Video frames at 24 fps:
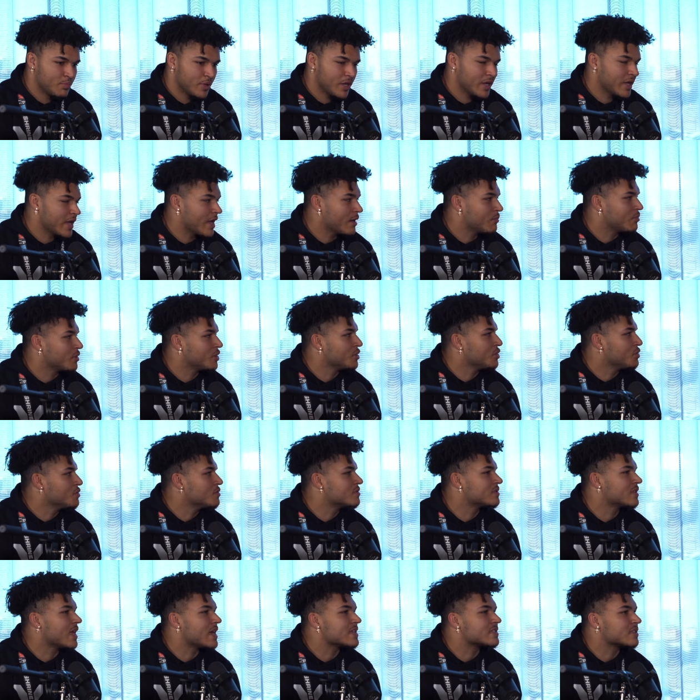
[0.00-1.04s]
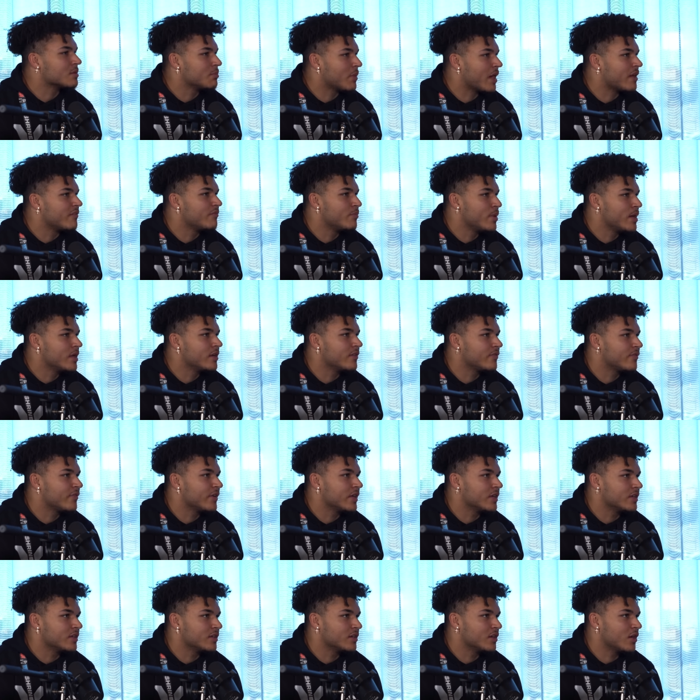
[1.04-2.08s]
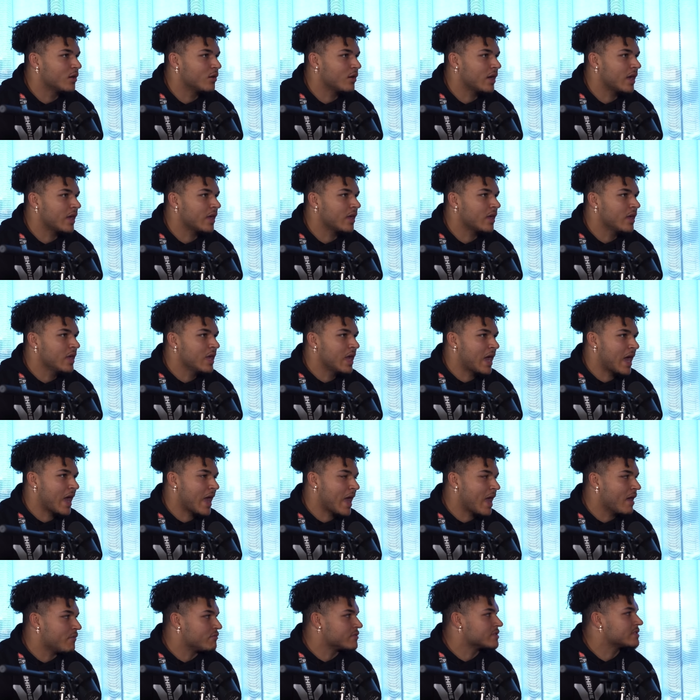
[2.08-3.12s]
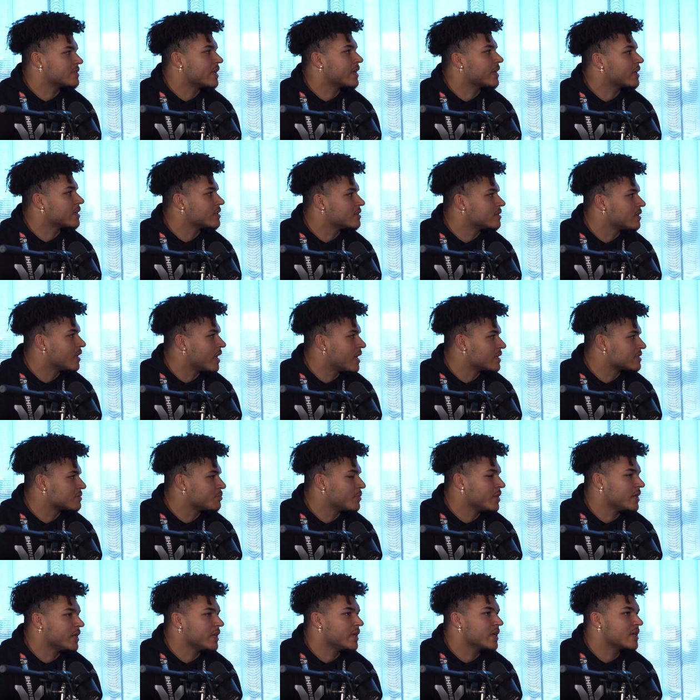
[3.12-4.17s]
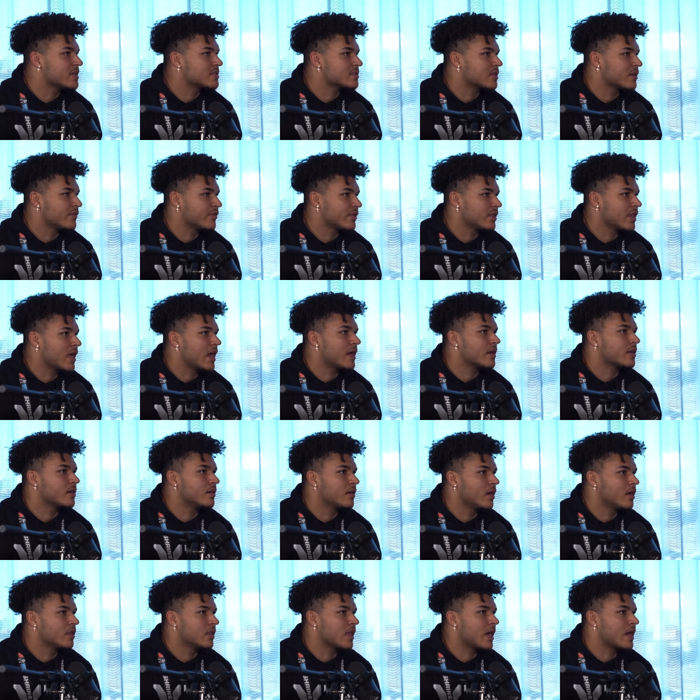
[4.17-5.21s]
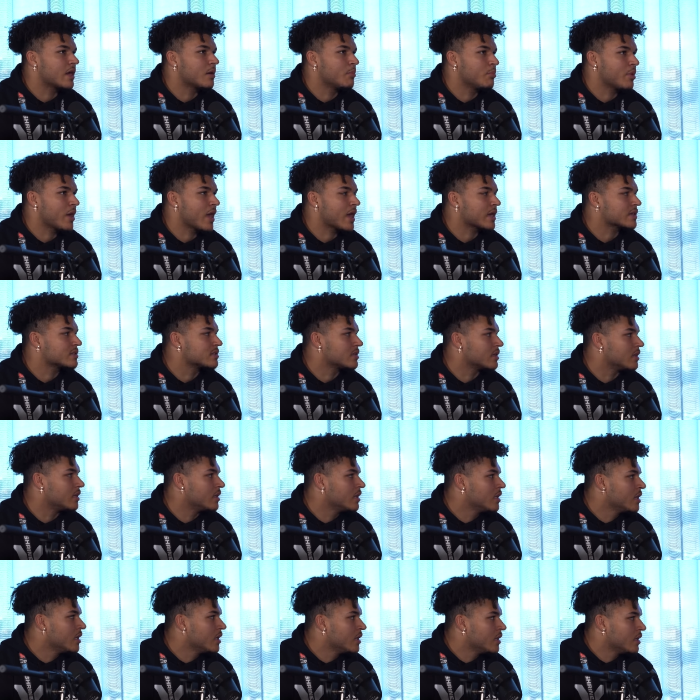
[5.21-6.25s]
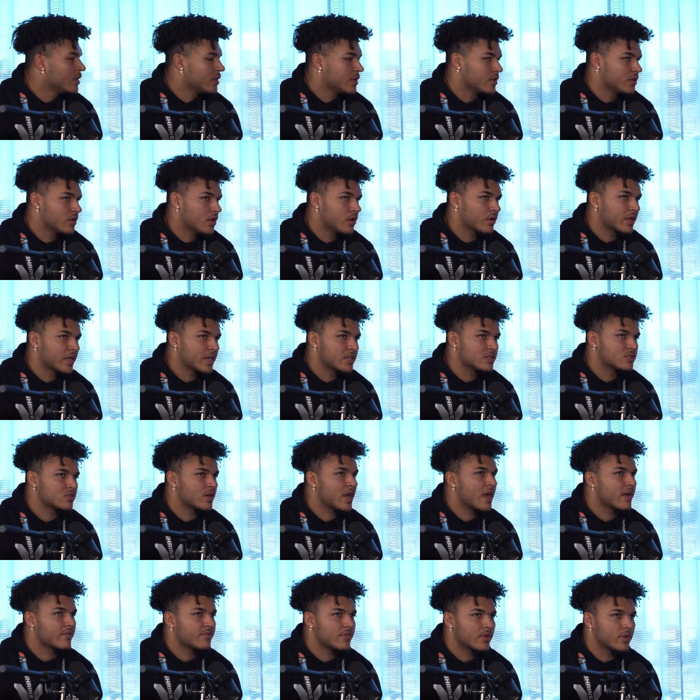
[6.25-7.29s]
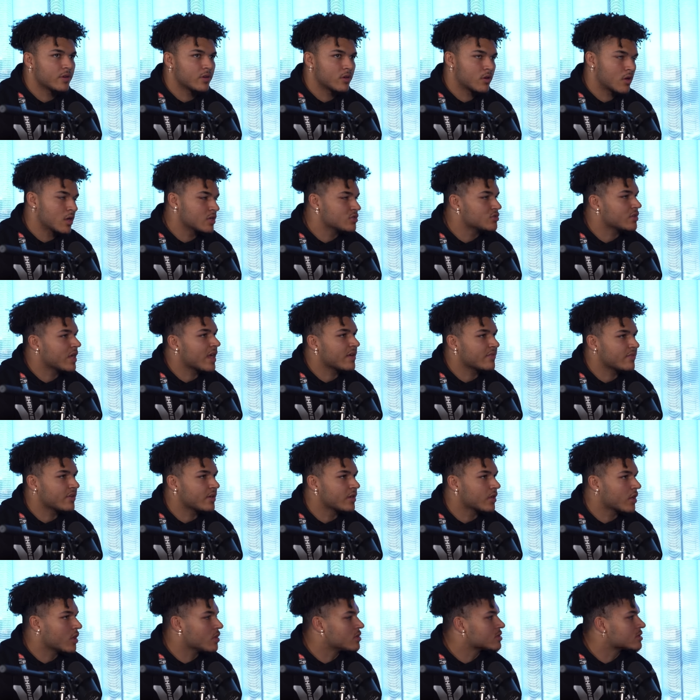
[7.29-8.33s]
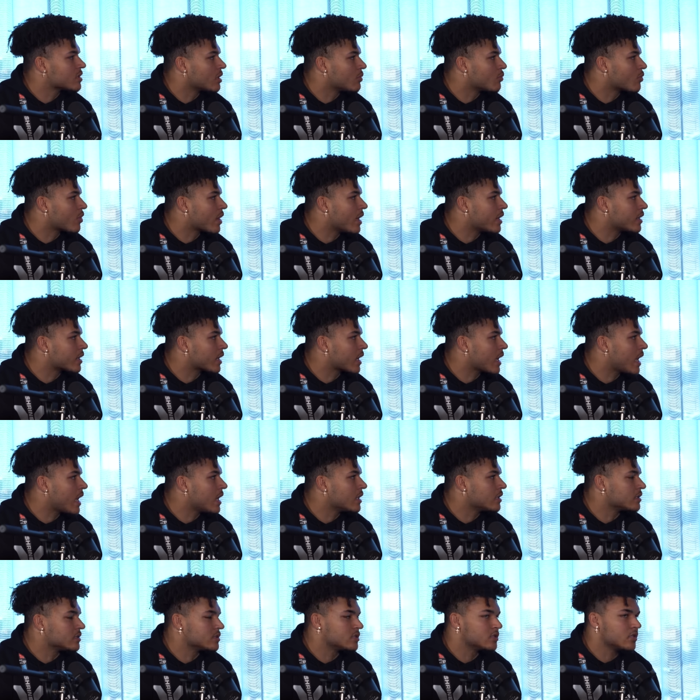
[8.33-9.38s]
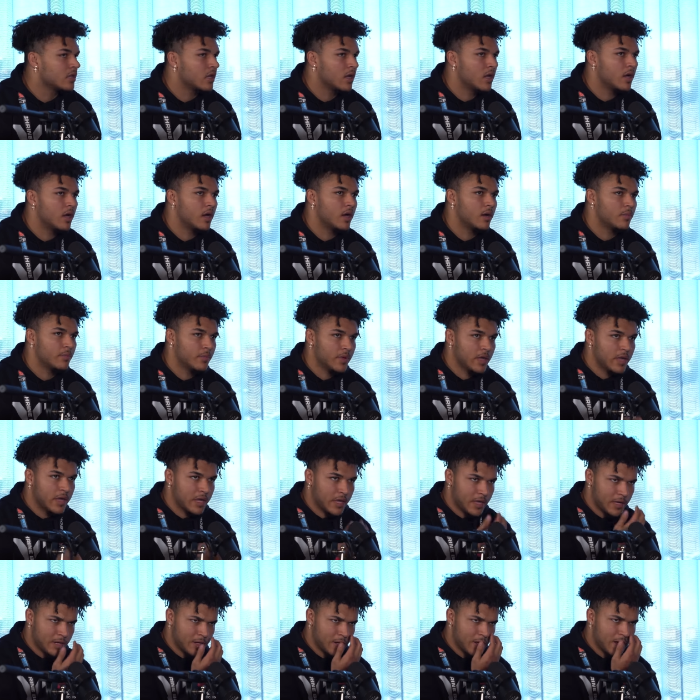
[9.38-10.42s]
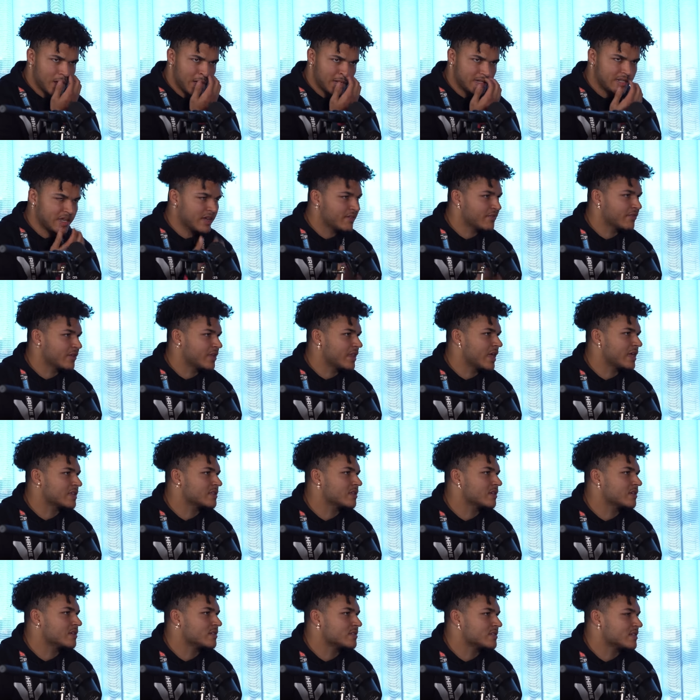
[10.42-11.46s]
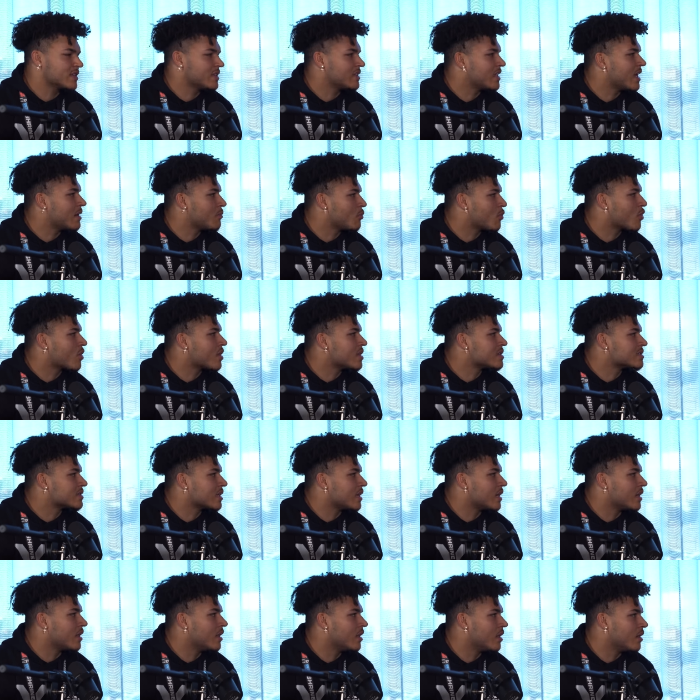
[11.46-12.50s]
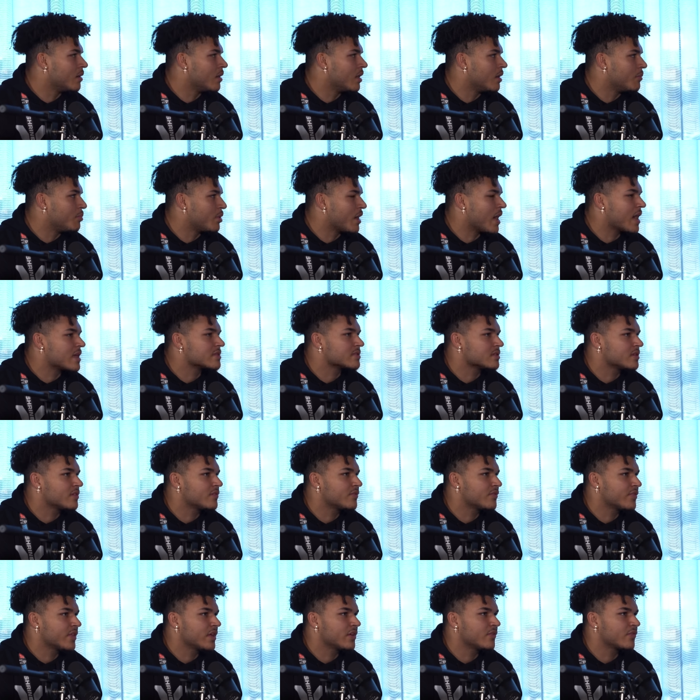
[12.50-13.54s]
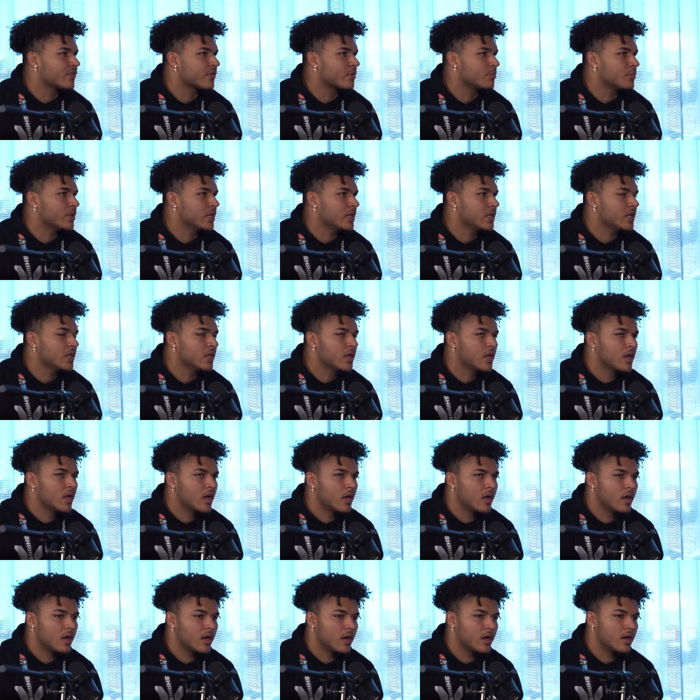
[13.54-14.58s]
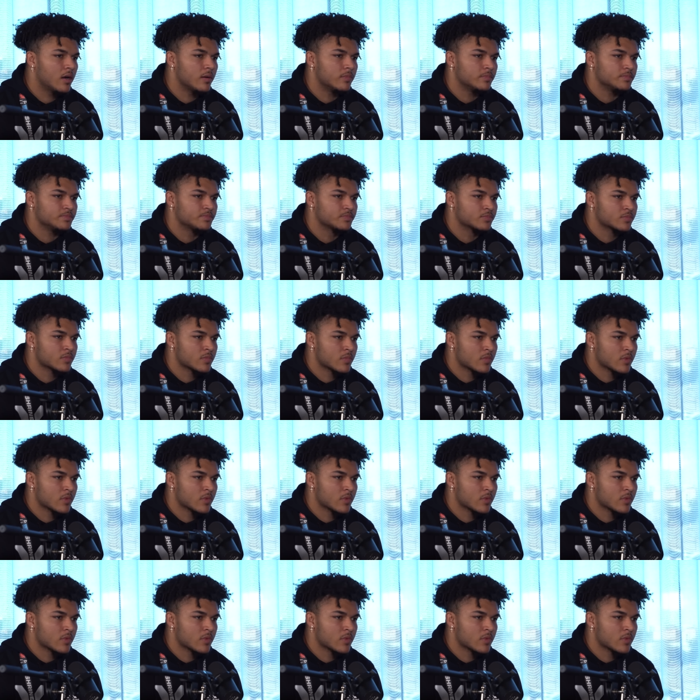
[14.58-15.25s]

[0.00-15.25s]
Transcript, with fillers: being able to use that to my benefit, you know, I, I haven't taken as many hits of a lot of a lot of backs that, you know, get drafted or undrafted and go somewhere out of college. Um, and you know, I definitely like to see that more as a, a, a positive thing for me. Um,